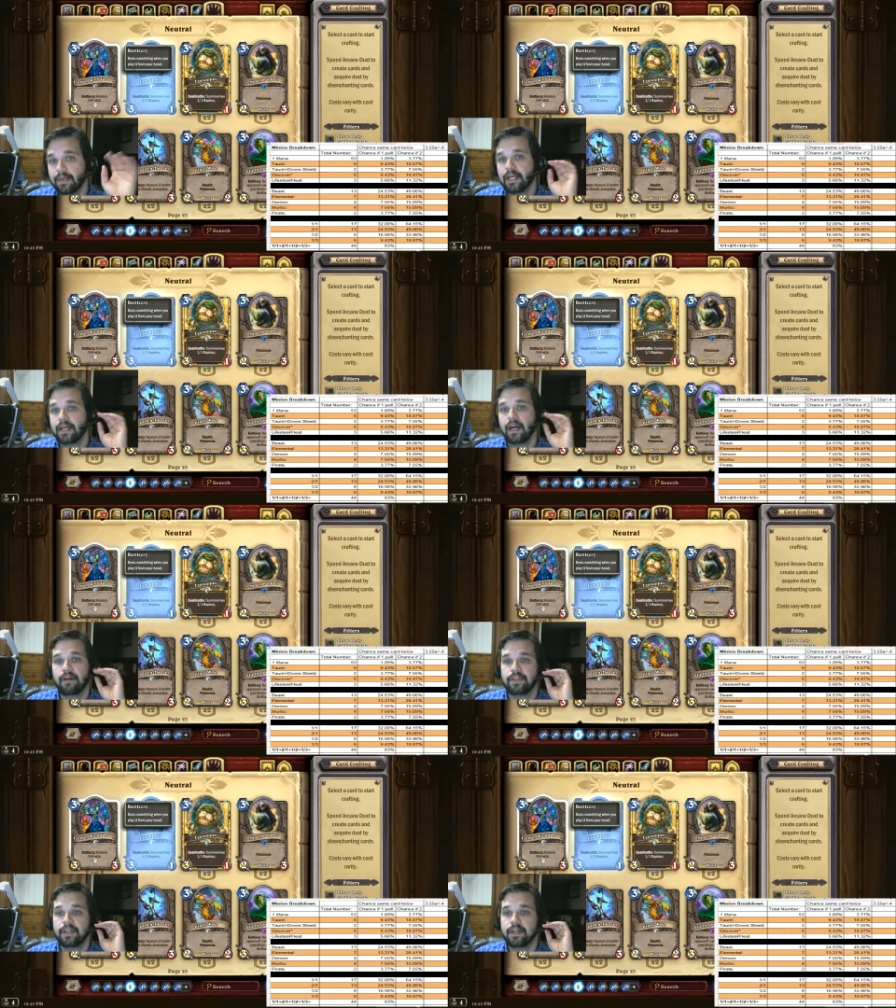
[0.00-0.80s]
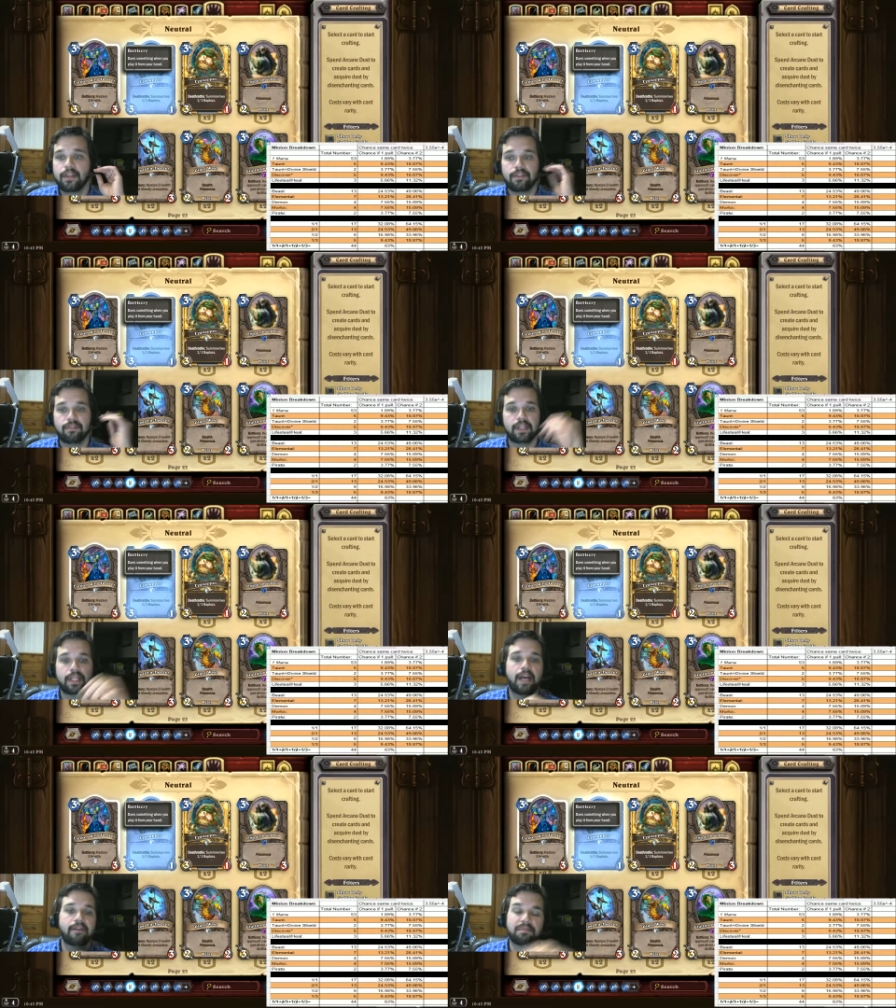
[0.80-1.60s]
of the 3
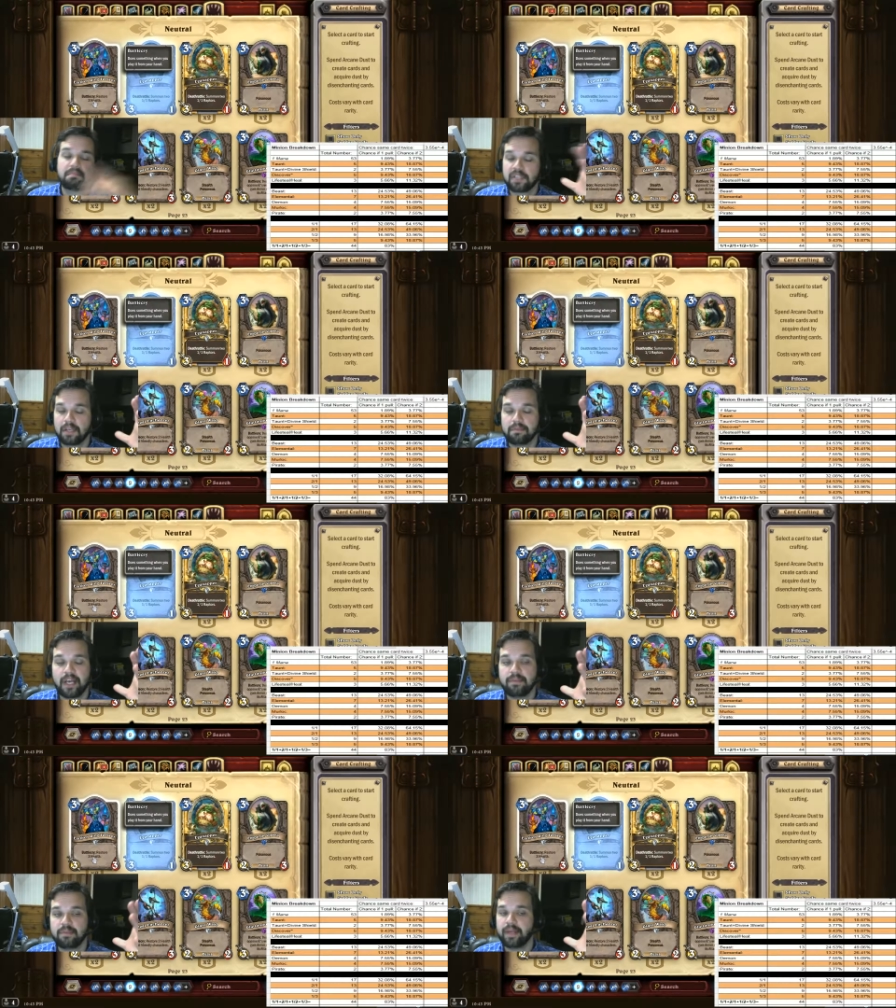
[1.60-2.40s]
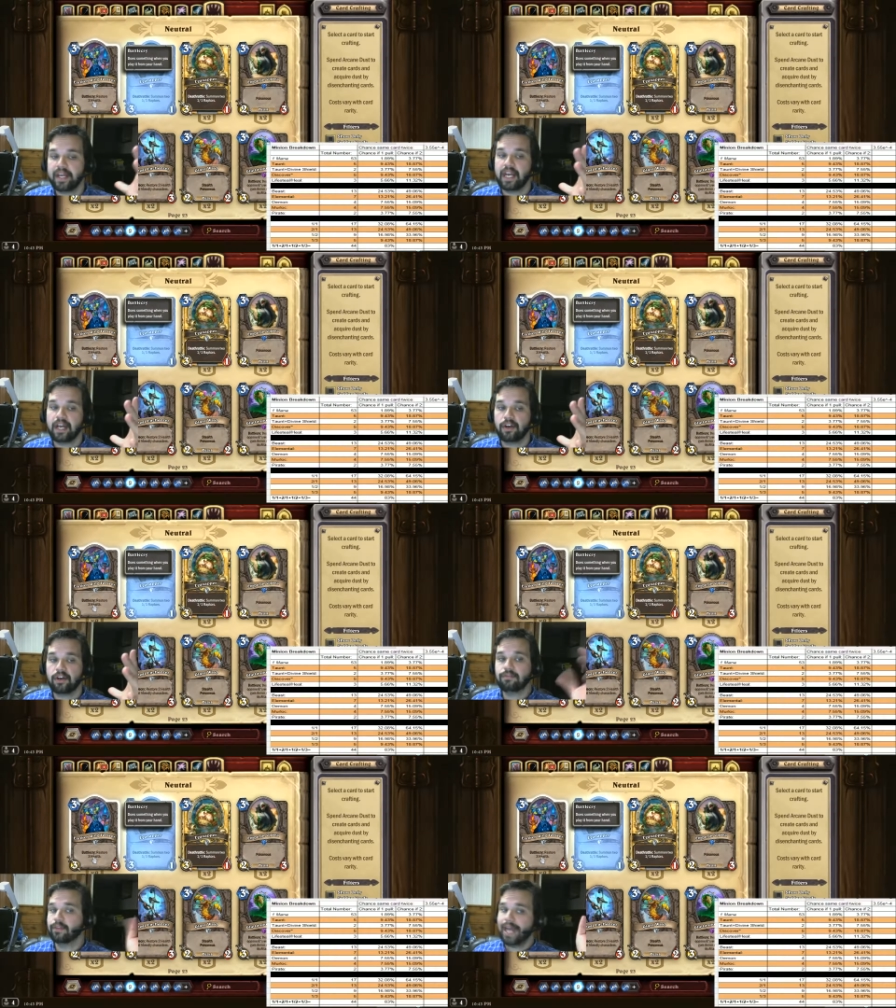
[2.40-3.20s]
life. Sometimes you play it on
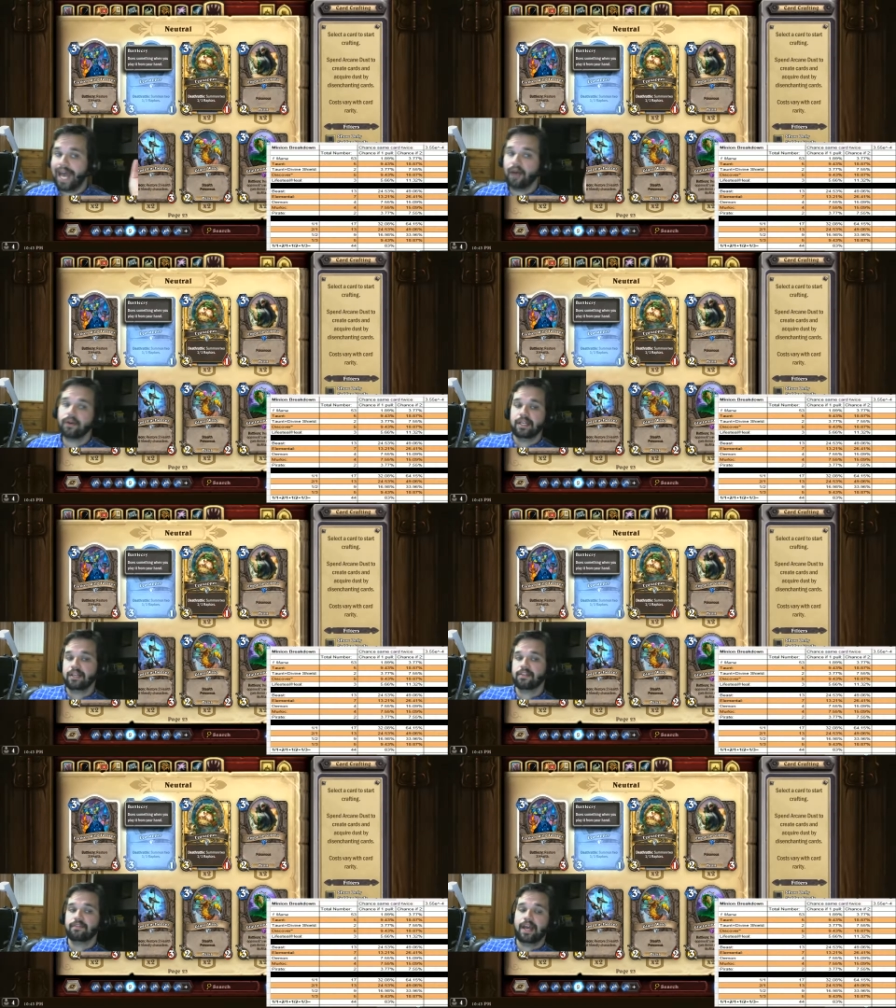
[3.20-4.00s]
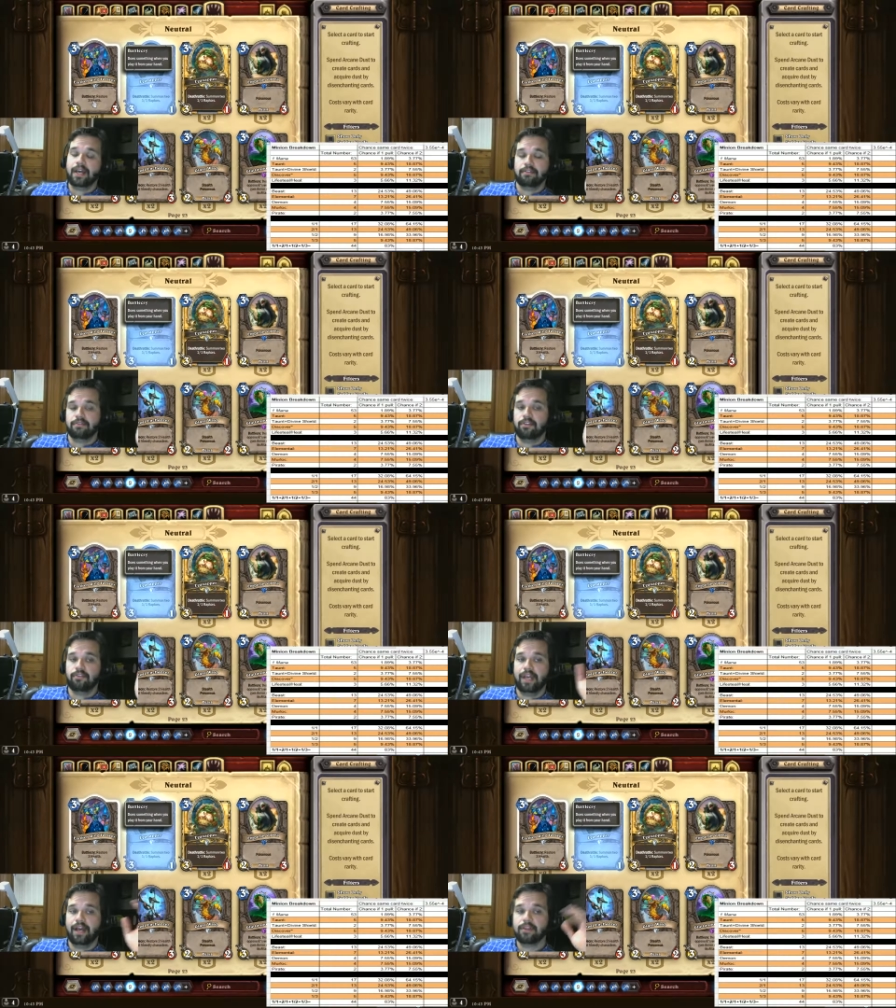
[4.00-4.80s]
curve without getting the value of the 3
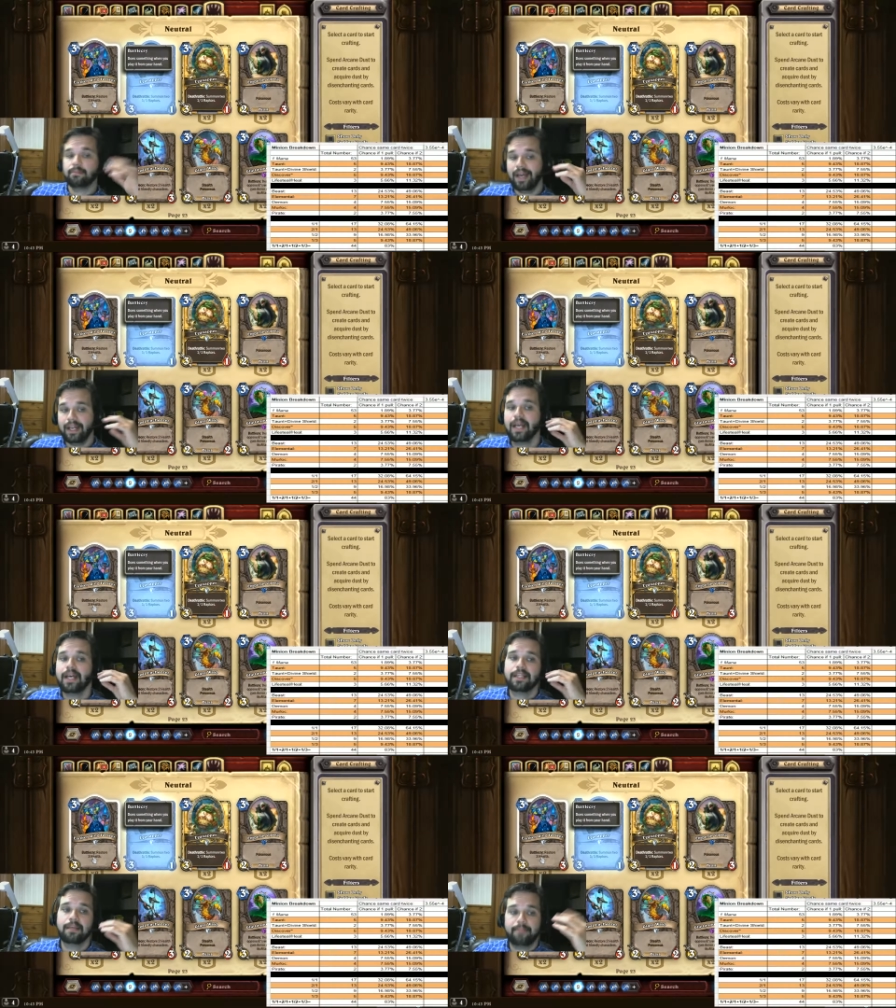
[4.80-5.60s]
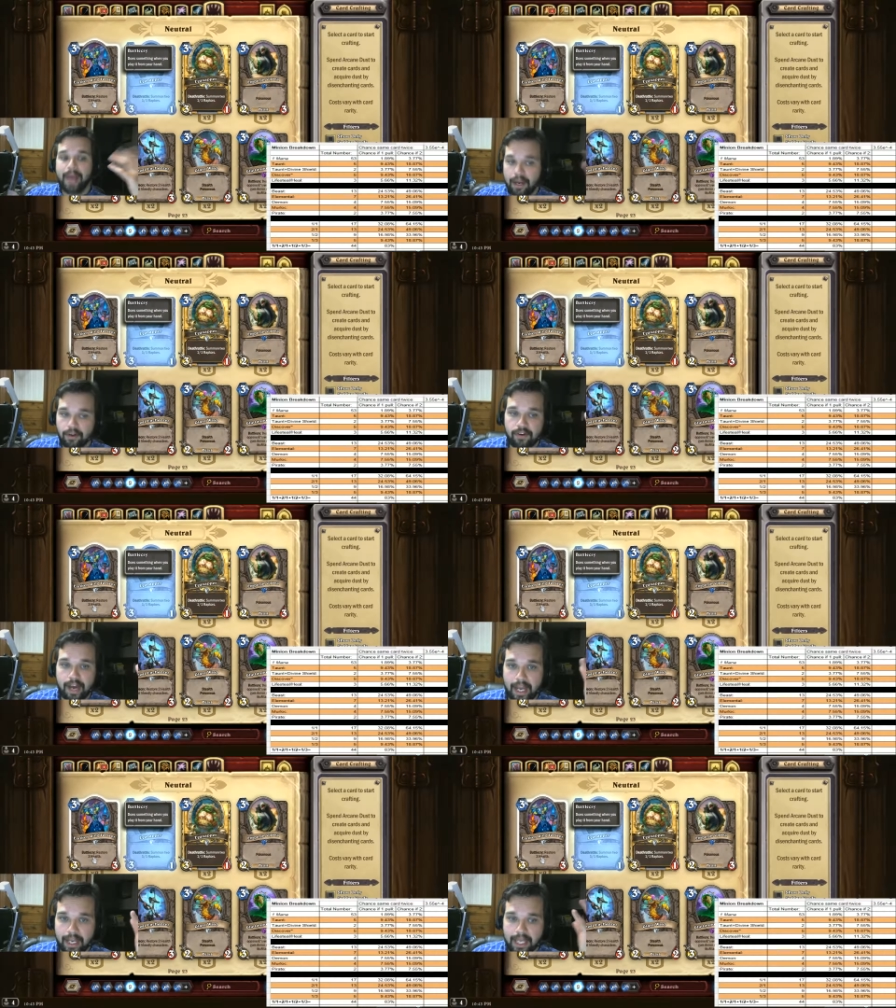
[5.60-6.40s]
health, but the battle
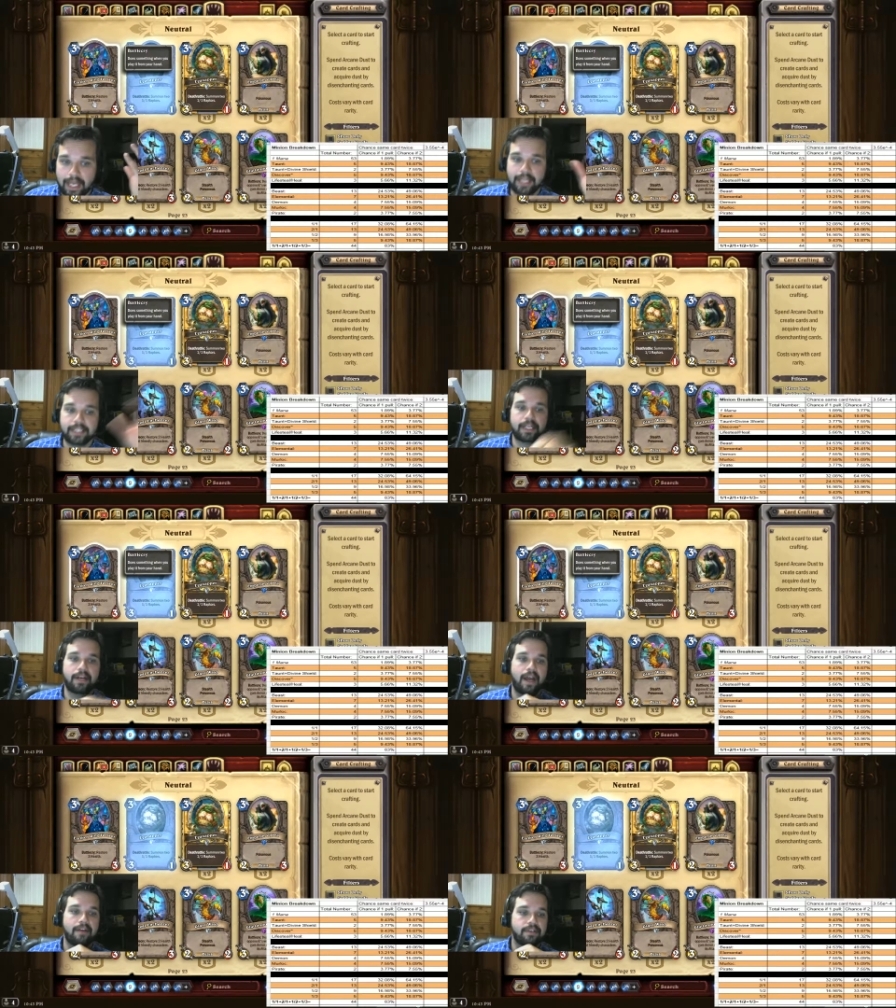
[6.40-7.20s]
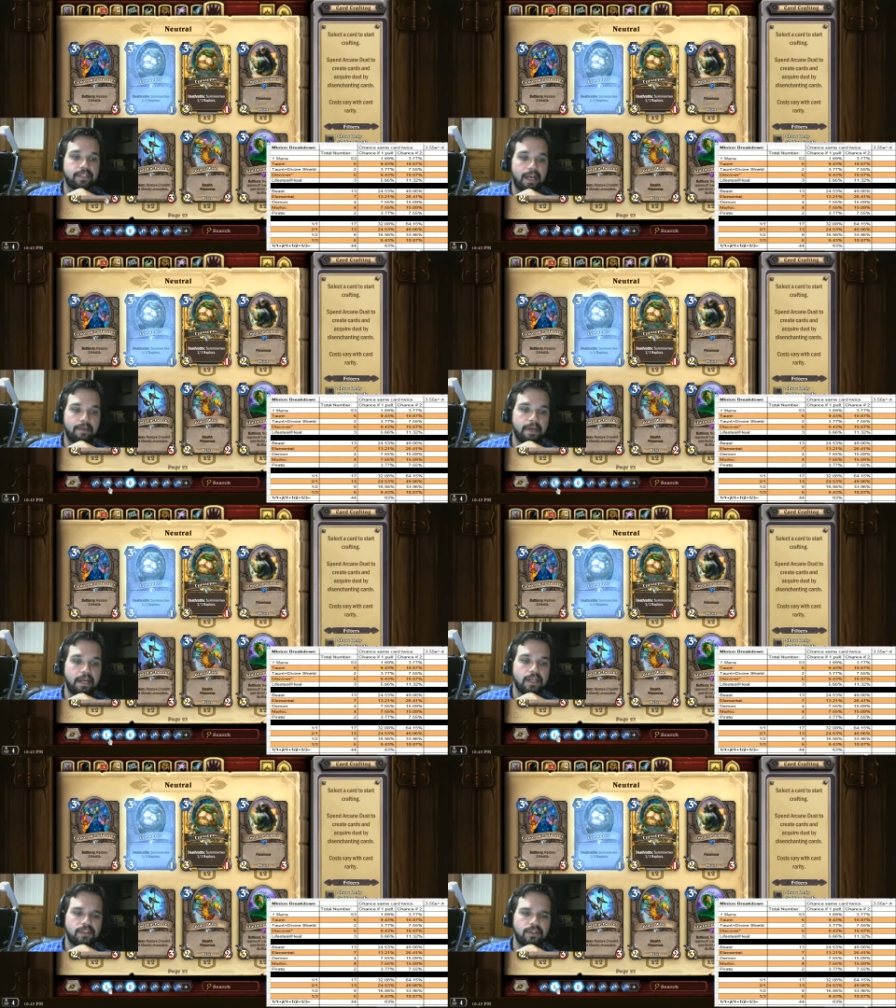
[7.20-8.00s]
cry is there every time.
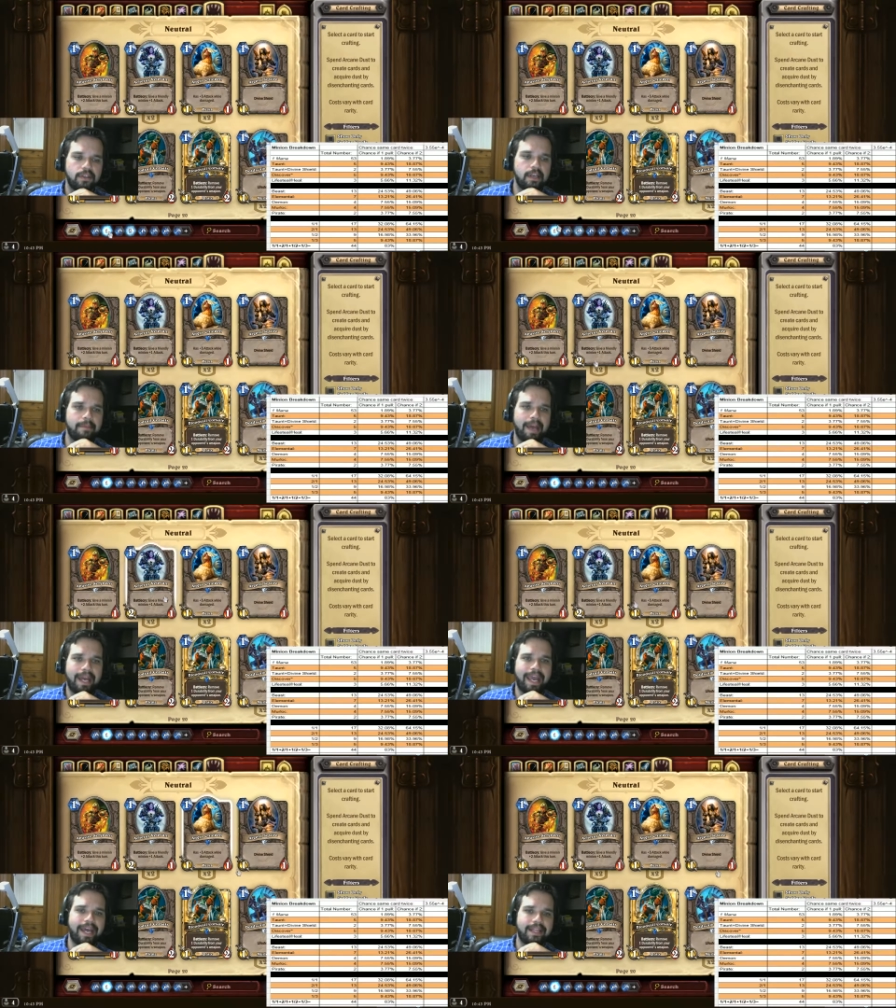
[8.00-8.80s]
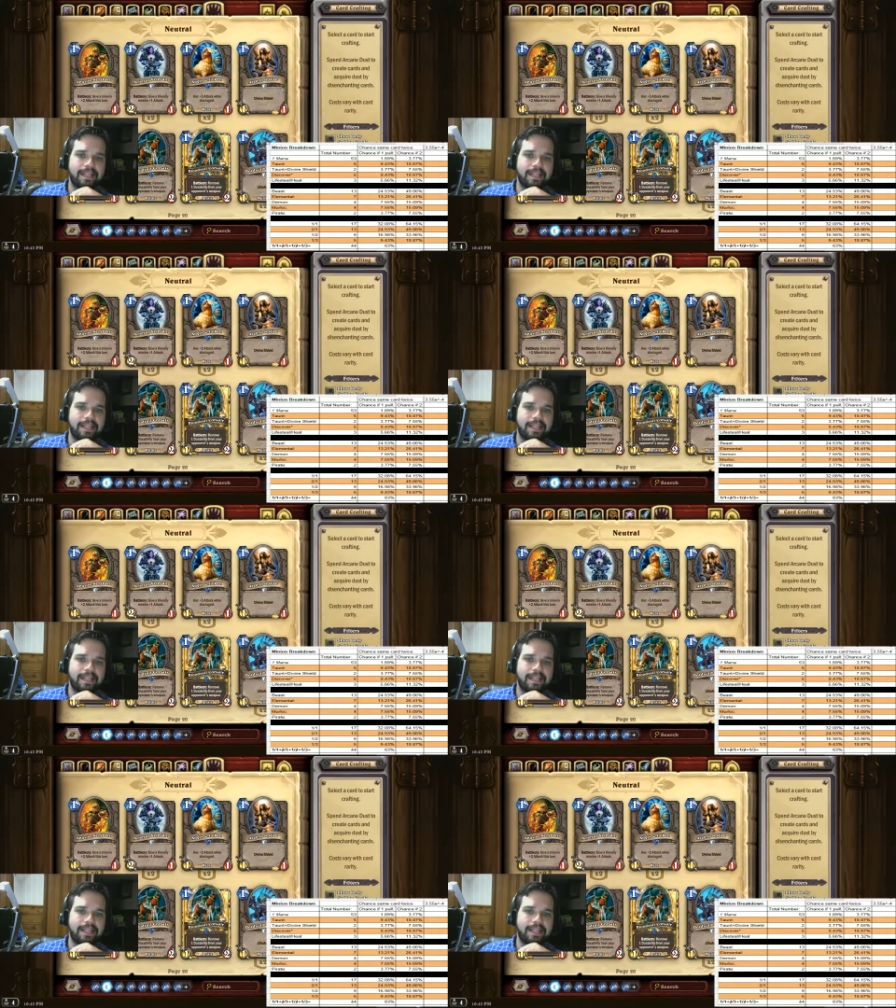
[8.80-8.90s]
So looking back at